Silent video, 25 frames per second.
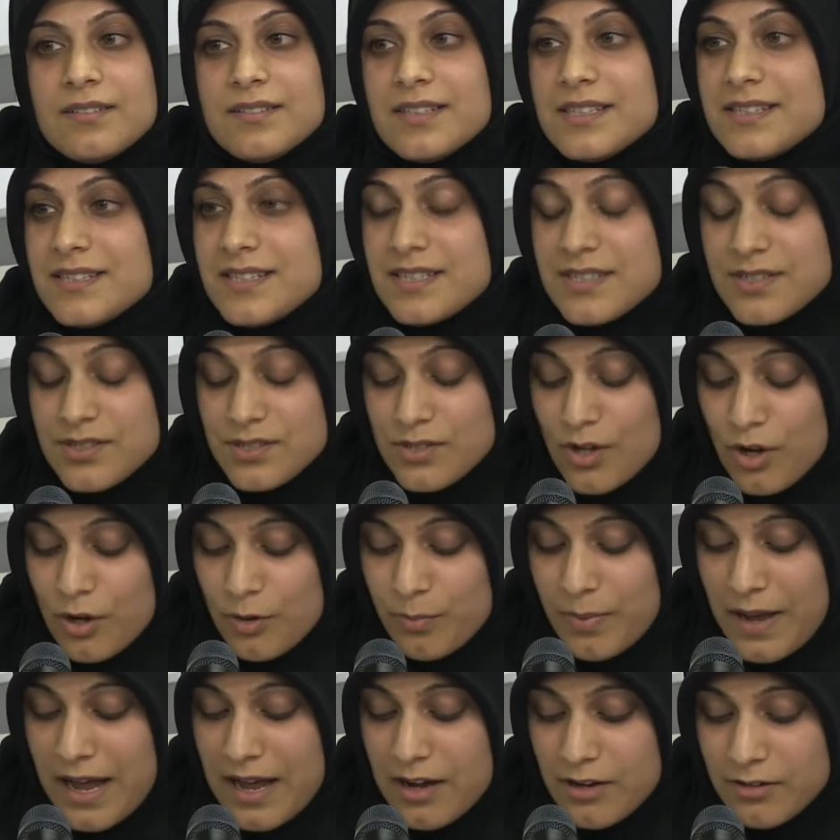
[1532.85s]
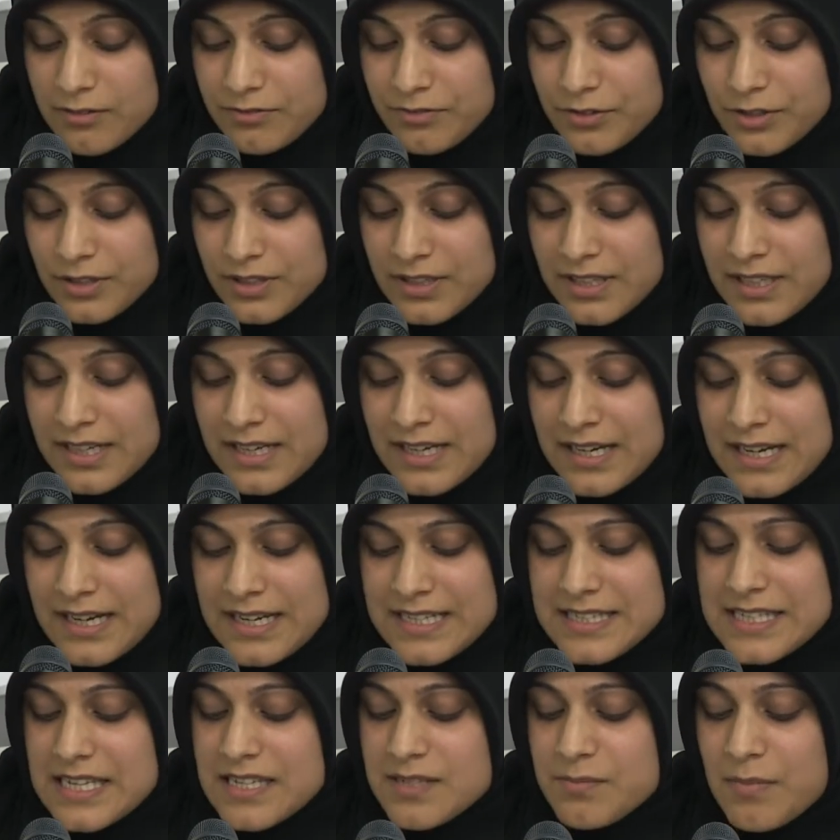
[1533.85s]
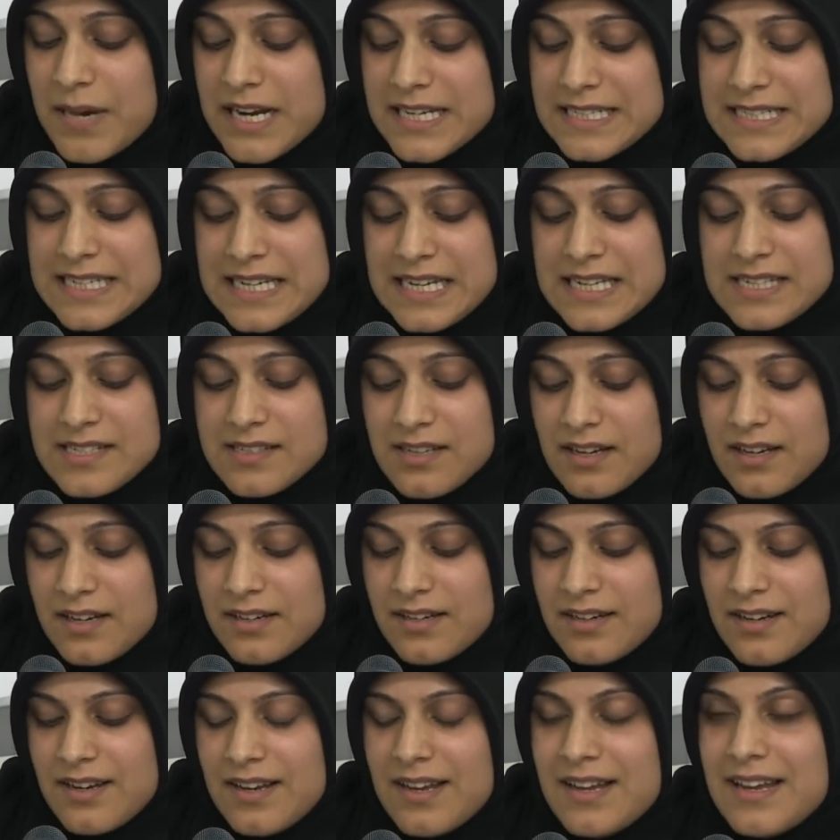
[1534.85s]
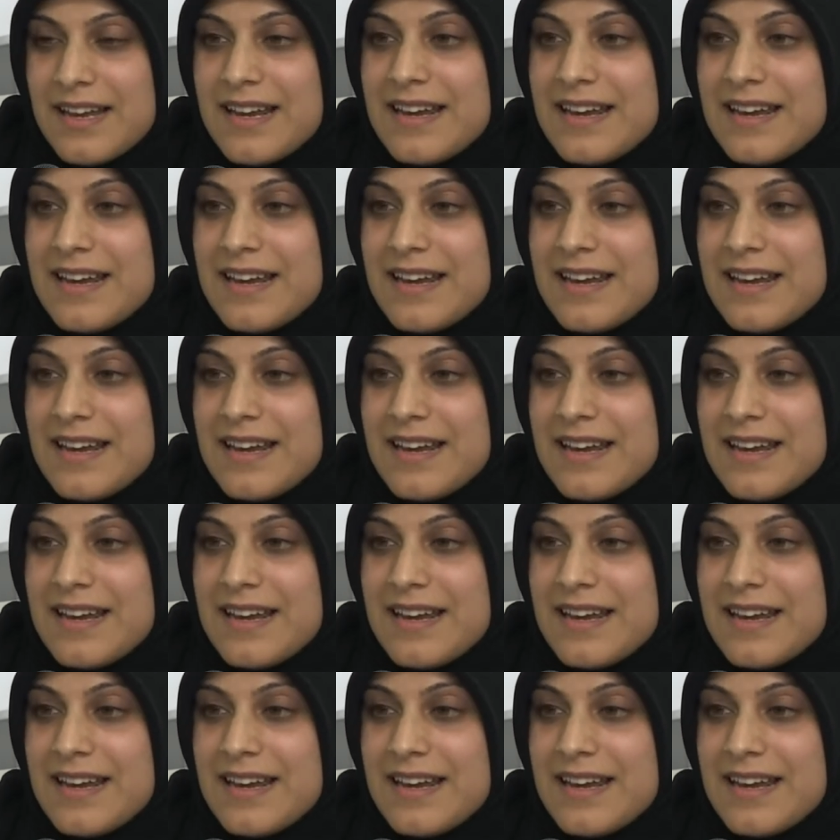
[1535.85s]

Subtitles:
This is so powerful. He says, My dear son,